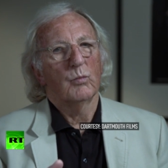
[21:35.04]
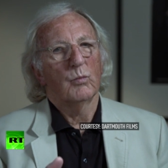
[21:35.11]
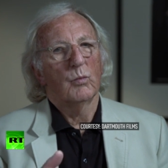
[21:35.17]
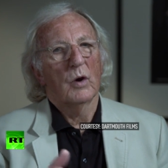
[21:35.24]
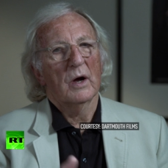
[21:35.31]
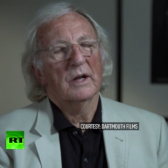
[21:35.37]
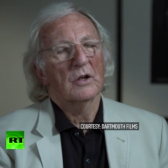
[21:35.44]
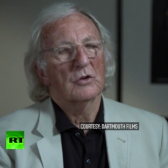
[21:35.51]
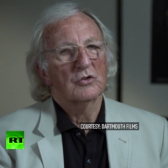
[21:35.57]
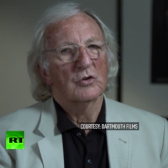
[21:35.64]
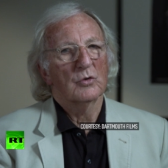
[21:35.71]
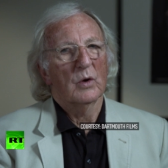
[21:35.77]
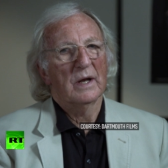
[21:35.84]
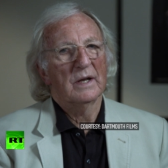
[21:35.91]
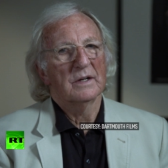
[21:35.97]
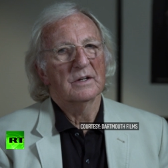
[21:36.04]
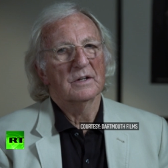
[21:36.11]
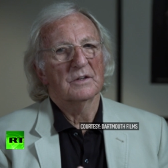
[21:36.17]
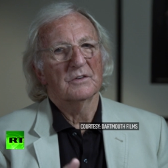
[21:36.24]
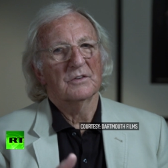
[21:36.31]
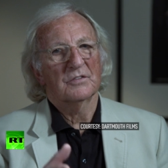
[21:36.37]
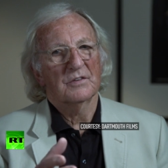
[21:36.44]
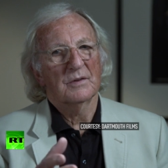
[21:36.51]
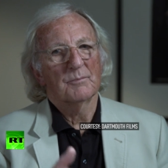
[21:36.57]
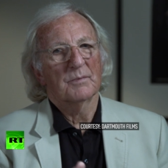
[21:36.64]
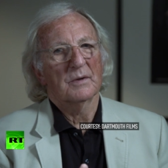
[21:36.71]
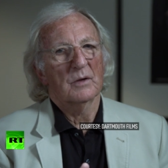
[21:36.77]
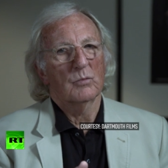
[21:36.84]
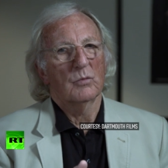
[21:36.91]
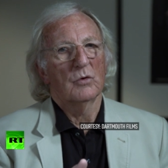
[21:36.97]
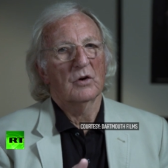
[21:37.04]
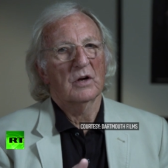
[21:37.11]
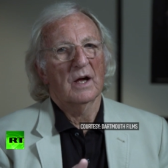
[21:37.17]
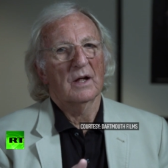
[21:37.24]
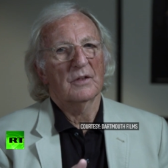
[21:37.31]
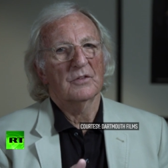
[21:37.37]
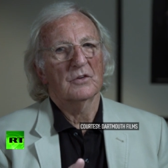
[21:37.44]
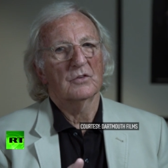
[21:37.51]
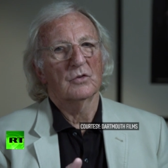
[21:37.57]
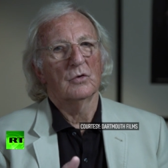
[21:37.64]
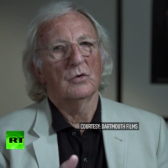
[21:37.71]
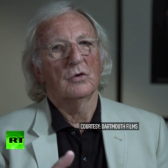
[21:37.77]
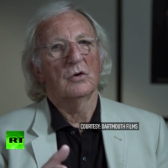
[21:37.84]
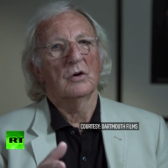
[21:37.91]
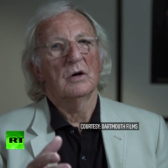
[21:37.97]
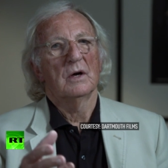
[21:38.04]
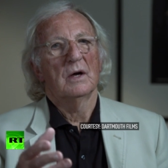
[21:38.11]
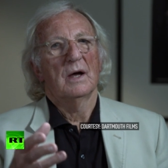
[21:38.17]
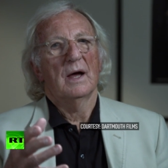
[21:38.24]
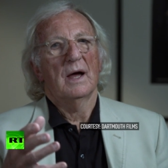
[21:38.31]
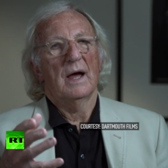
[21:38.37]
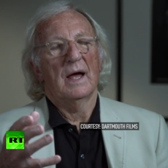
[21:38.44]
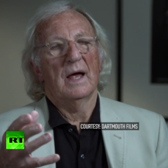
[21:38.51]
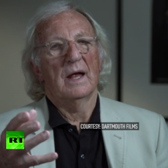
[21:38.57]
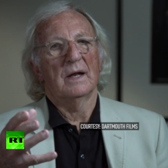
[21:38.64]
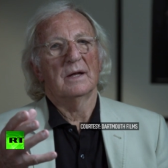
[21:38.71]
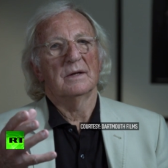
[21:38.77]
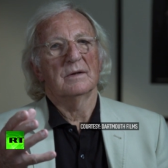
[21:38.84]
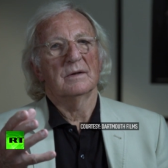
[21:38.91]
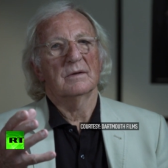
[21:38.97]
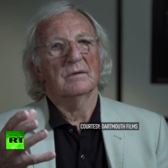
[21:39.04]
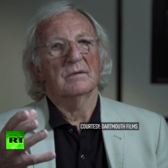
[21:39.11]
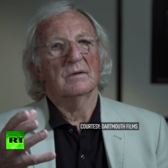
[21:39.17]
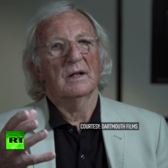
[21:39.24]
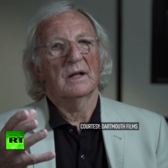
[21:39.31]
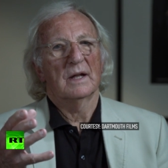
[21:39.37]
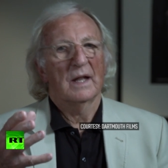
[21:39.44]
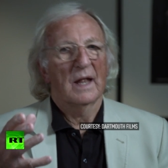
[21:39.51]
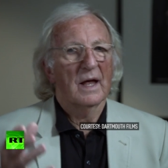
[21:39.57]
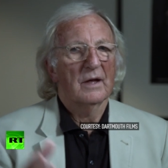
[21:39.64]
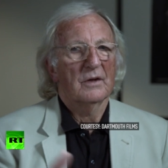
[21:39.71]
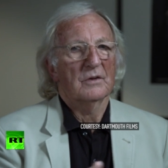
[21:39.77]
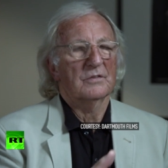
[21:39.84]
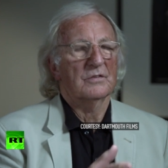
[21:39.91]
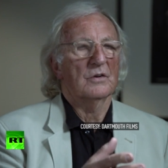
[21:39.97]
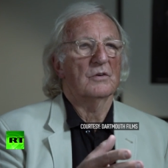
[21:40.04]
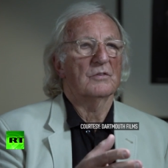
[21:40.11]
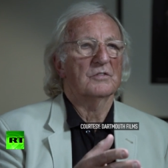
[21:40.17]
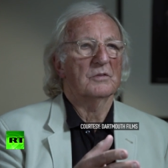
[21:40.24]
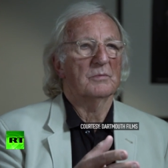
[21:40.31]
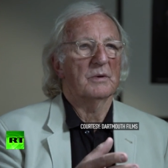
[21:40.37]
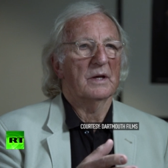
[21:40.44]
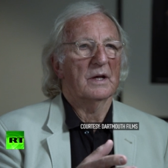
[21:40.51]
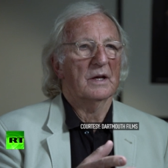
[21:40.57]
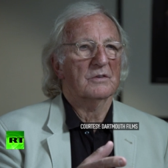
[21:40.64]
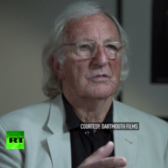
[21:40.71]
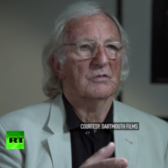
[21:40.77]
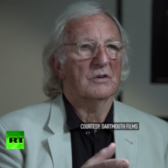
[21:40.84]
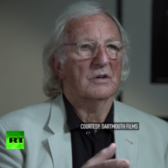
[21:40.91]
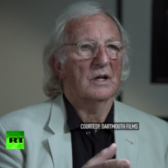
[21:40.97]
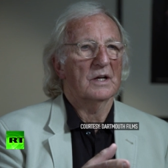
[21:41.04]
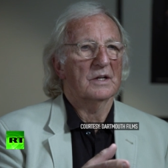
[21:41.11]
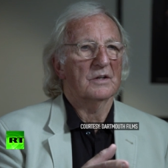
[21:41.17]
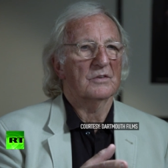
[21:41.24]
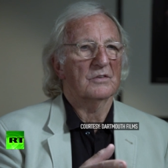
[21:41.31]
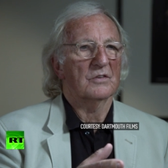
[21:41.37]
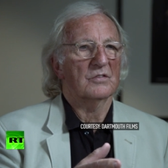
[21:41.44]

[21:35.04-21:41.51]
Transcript: why don't you end it and simply walk out the door and allow yourself to be extradited to